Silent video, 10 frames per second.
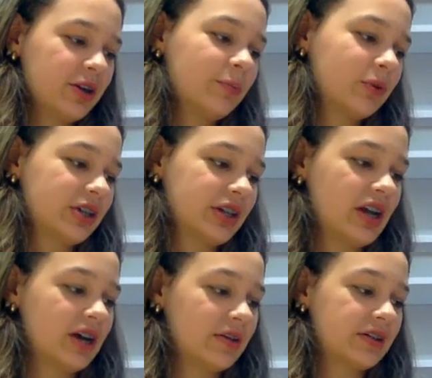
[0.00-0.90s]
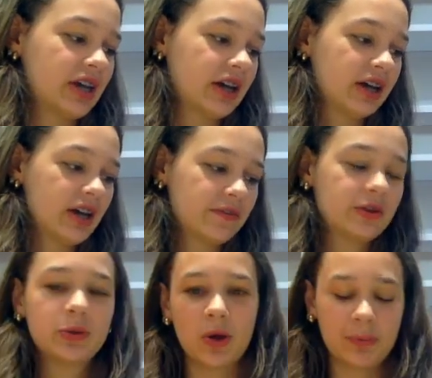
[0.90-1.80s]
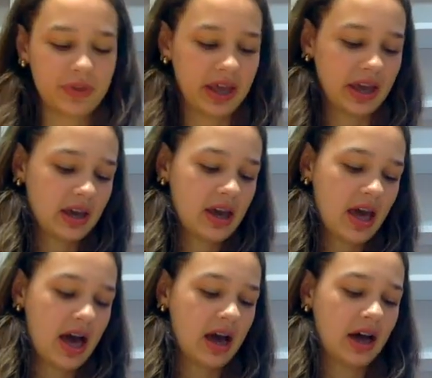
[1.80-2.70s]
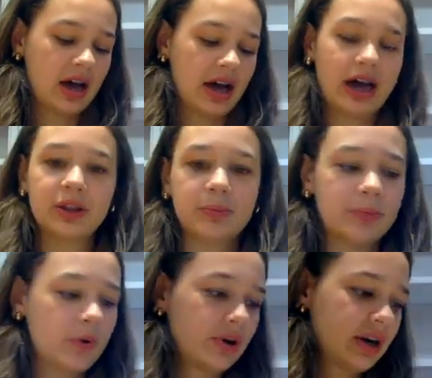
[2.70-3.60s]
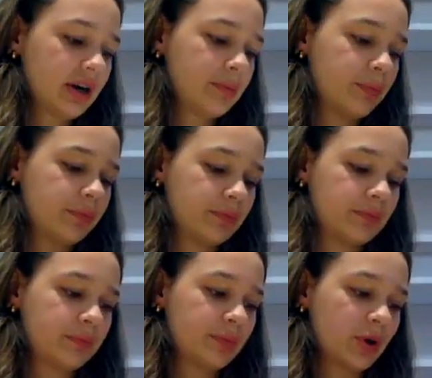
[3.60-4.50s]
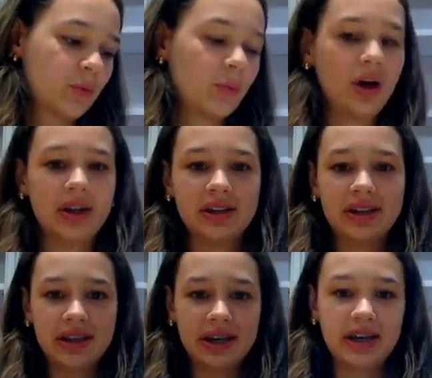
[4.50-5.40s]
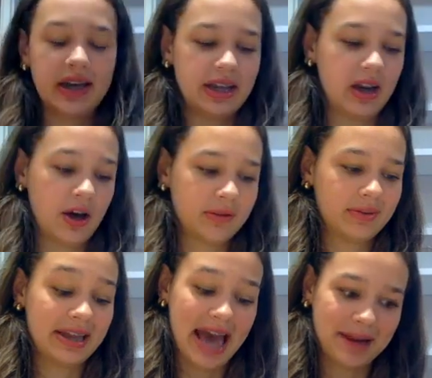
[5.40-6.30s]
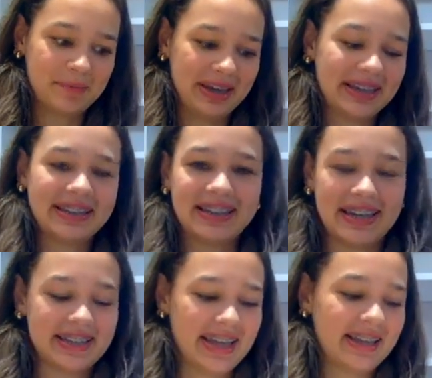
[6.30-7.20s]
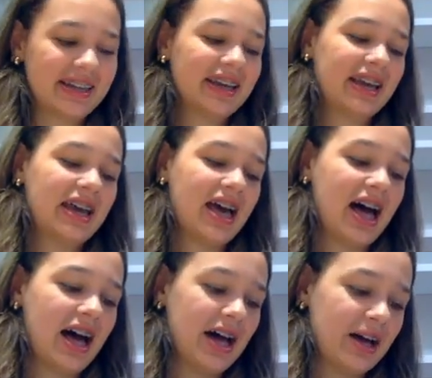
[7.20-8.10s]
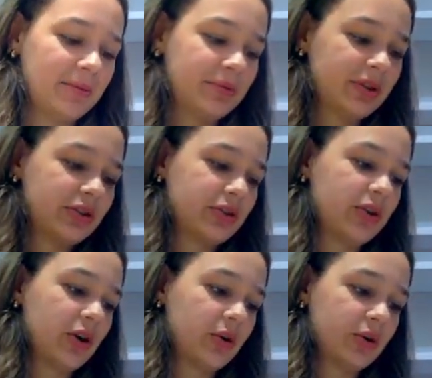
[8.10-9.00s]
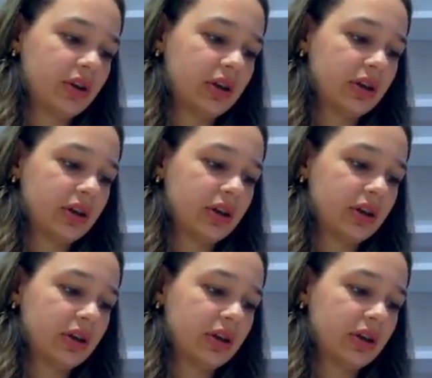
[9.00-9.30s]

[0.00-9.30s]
portion of Saga of the Swamp Thing, Alan Moore, Book 1, the Anatomy lesson. So